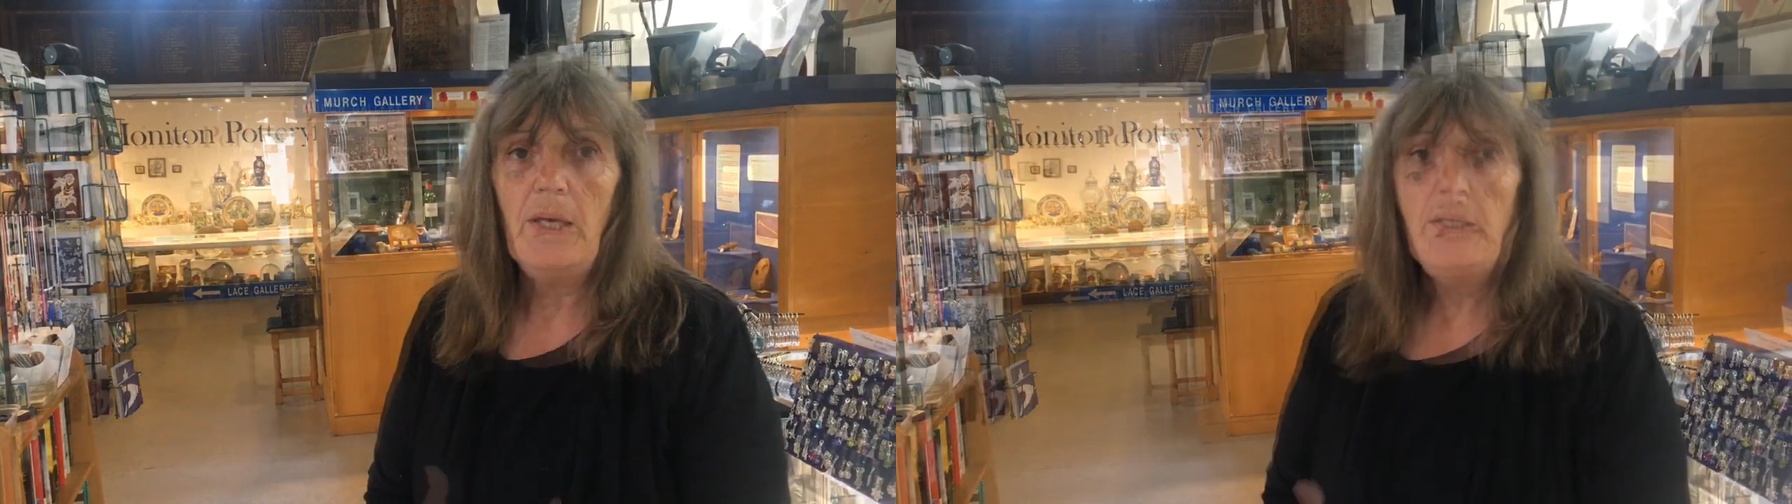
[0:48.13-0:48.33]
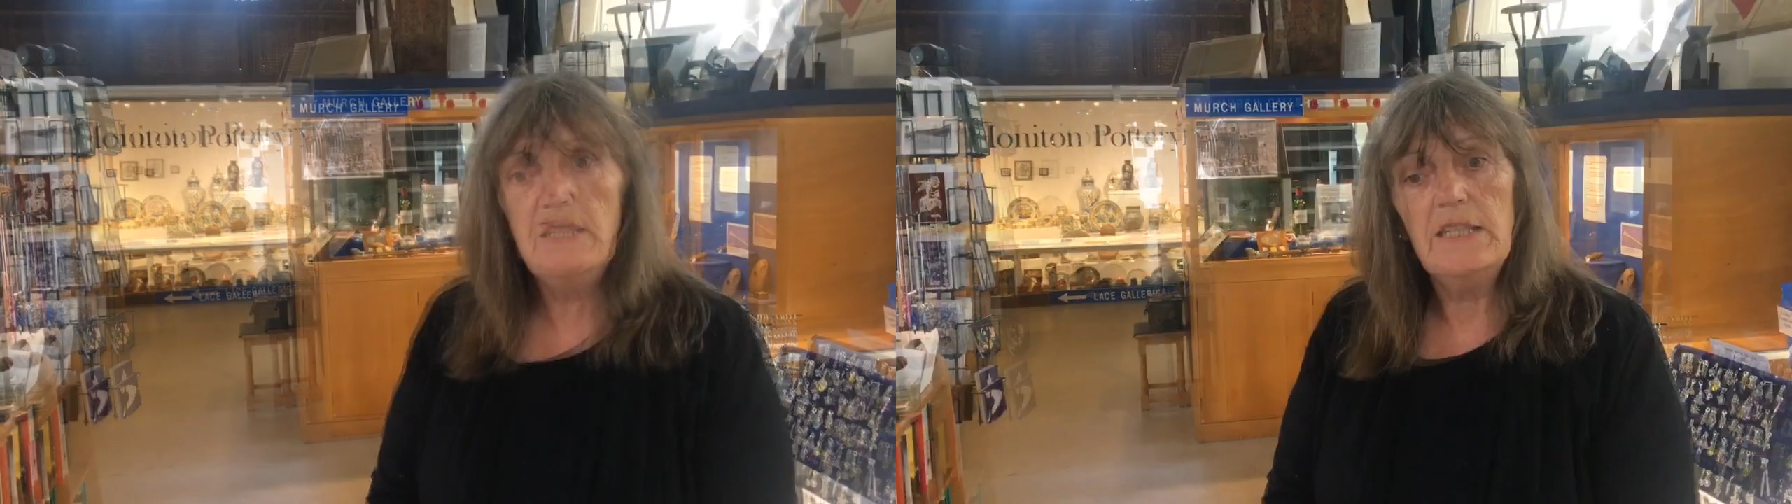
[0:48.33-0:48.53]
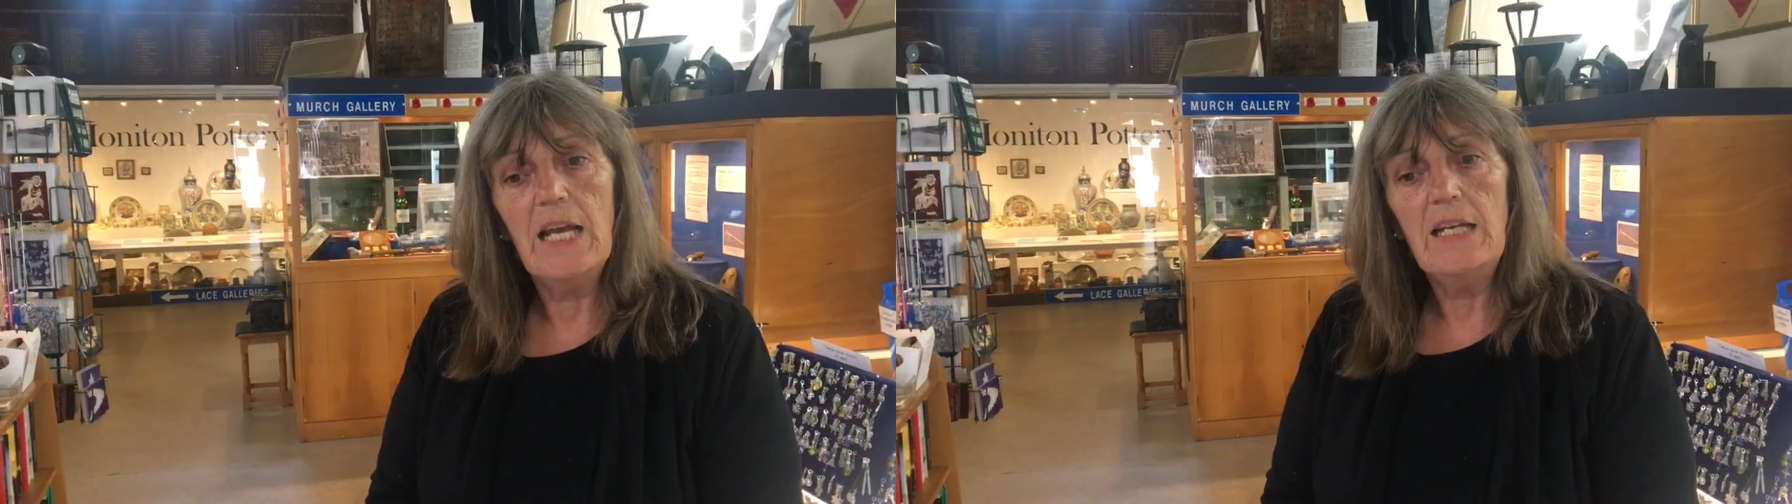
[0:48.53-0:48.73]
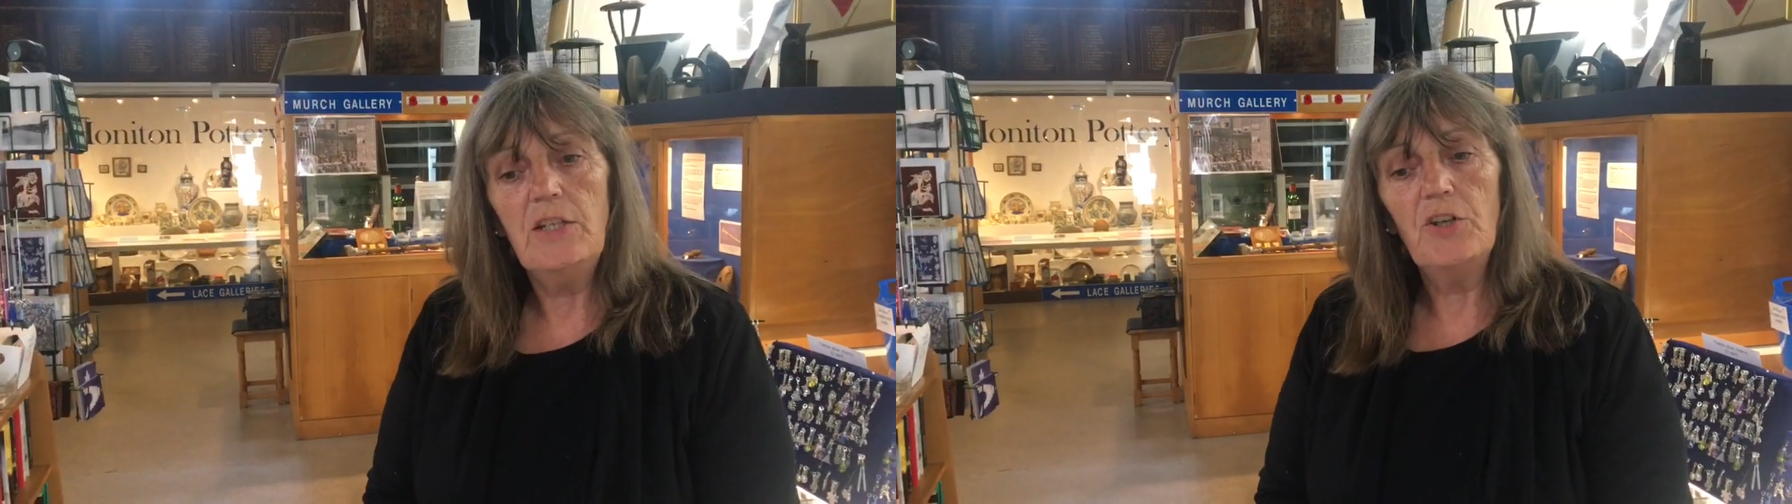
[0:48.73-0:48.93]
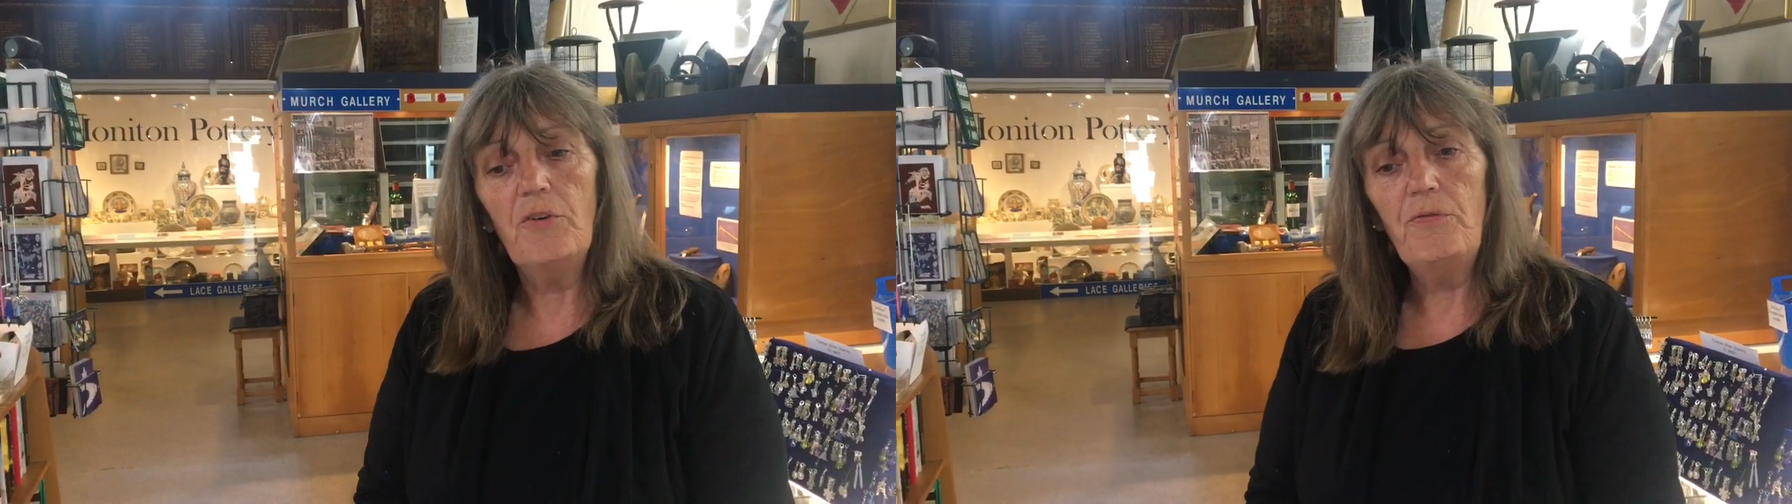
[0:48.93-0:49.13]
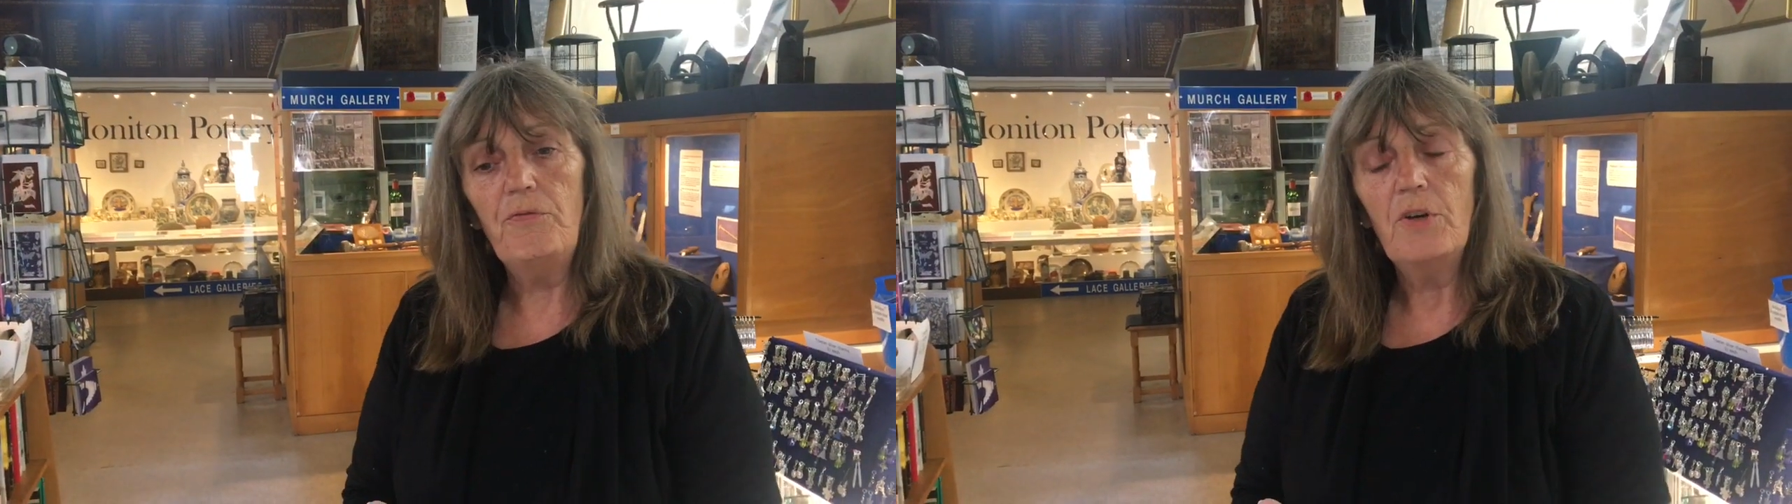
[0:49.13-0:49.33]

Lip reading: This is the end of